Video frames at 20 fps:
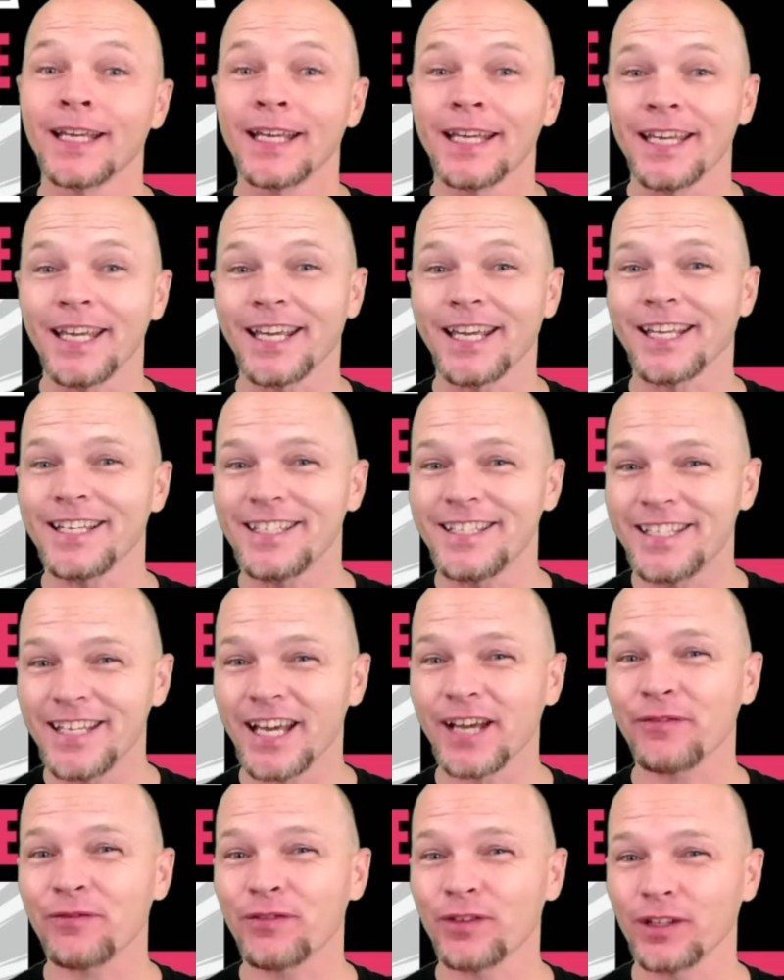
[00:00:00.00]
It can
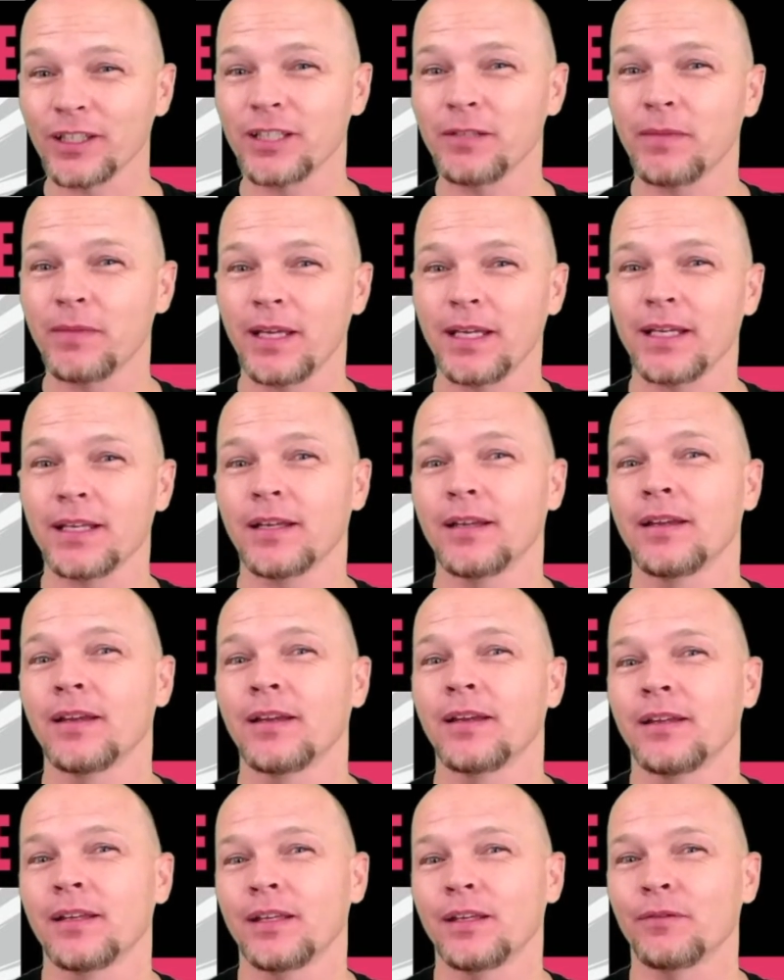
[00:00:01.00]
definitely make
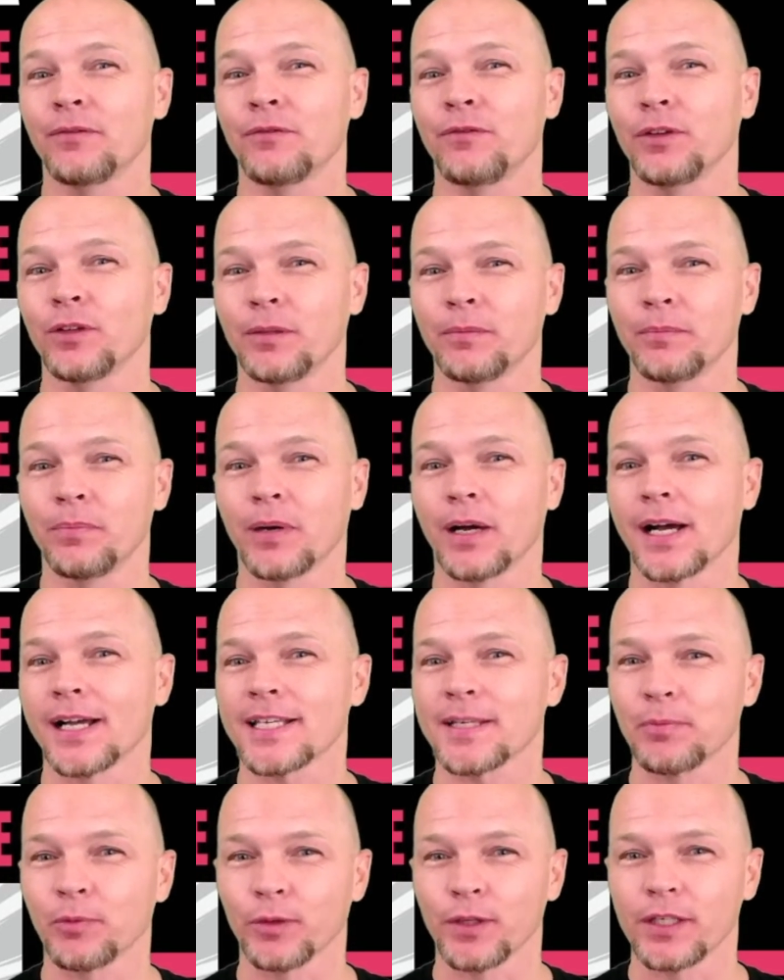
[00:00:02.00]
it feel
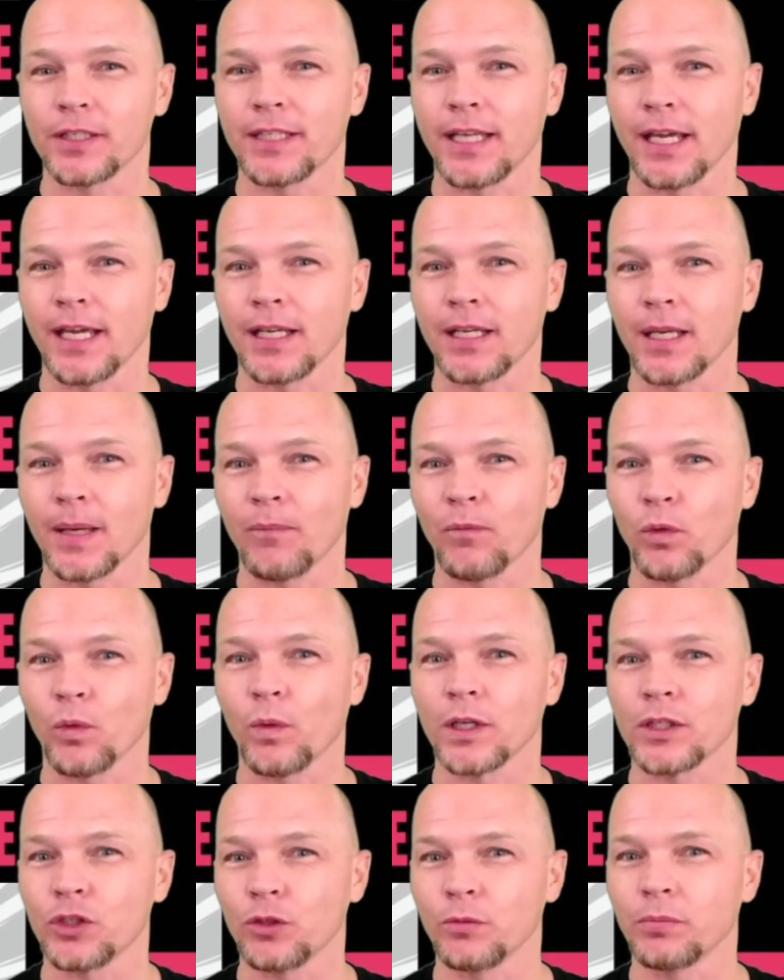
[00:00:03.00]
impossible to stand up for
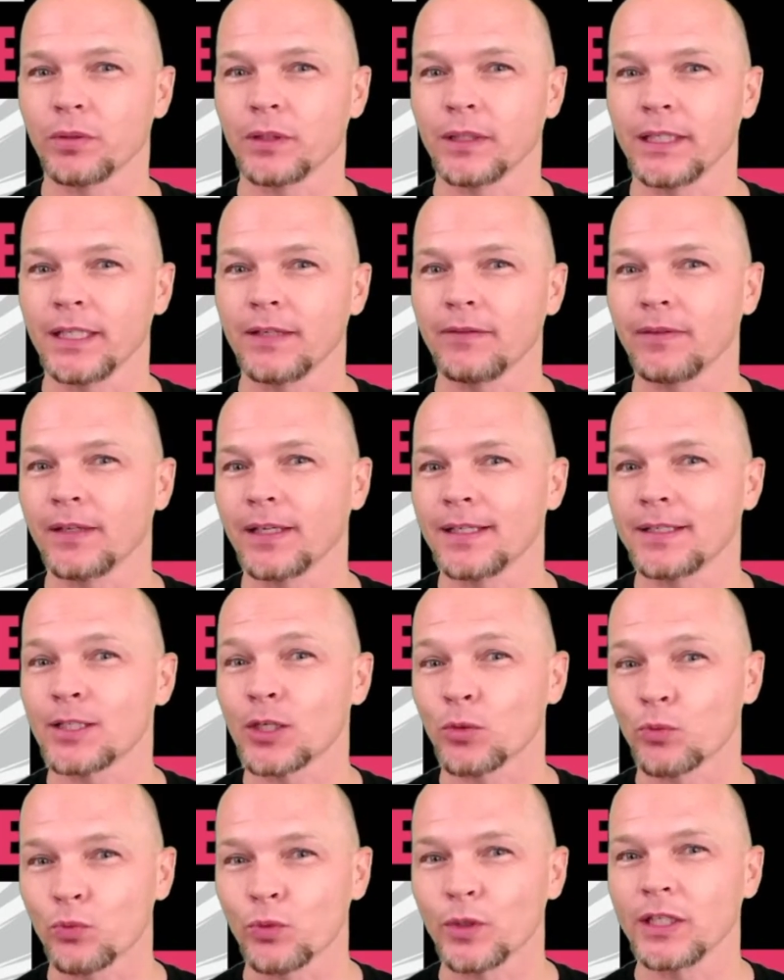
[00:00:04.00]
what you believe in,
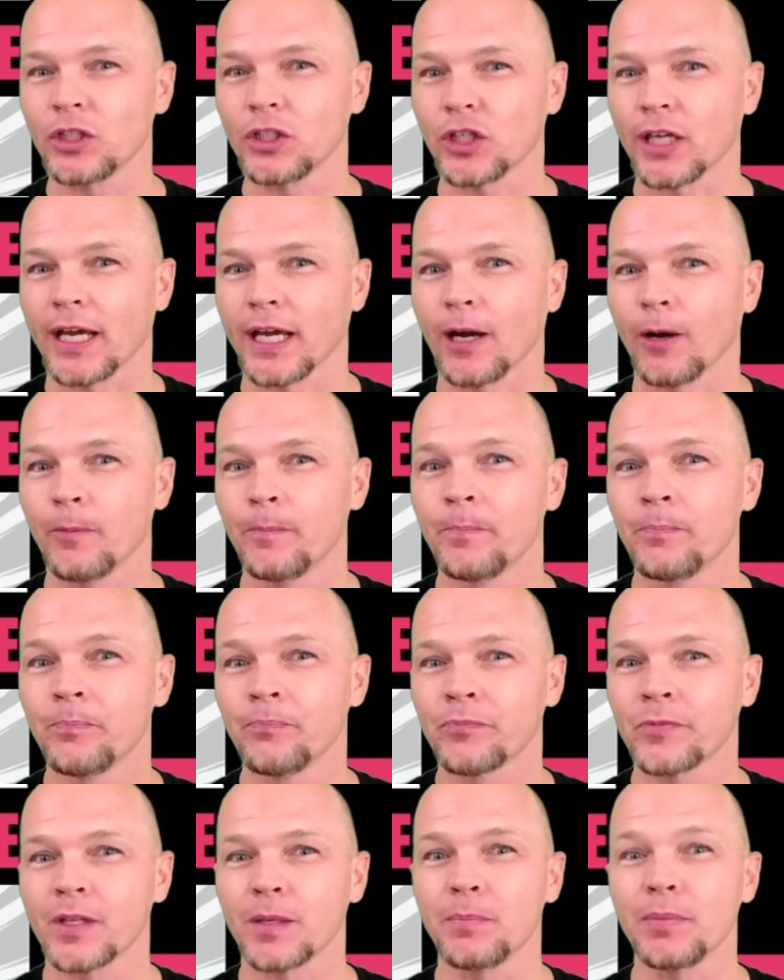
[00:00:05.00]
to reach out,
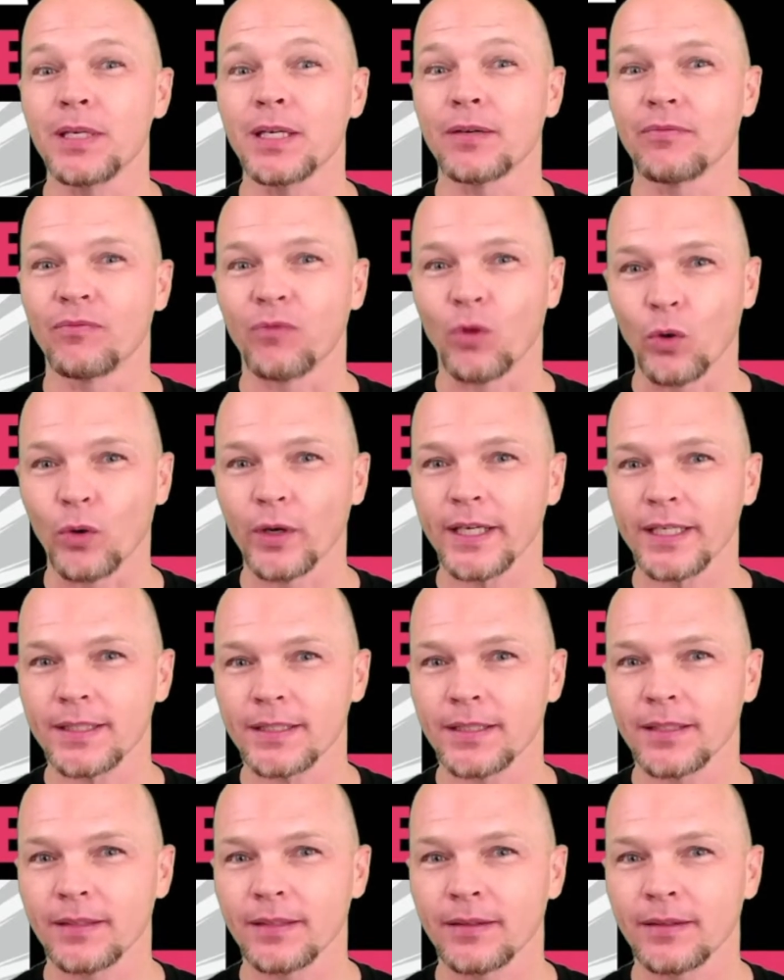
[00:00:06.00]
to be a voice